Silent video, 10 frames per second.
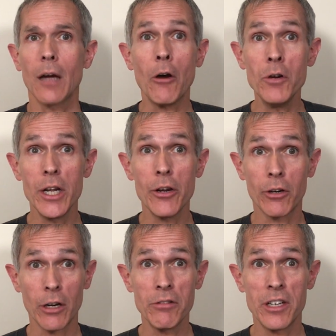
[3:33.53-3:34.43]
Only your
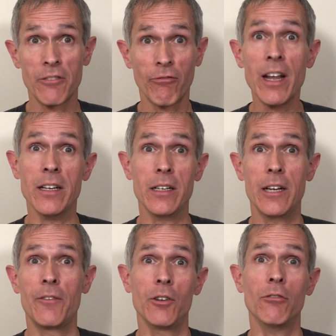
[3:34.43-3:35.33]
closest friends
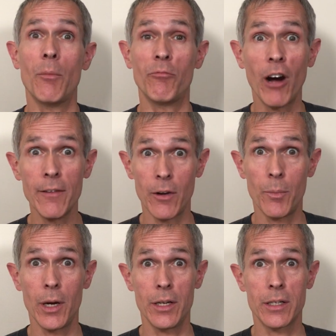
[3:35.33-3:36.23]
if you're a private
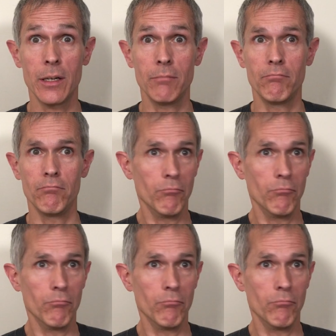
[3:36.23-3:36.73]
person.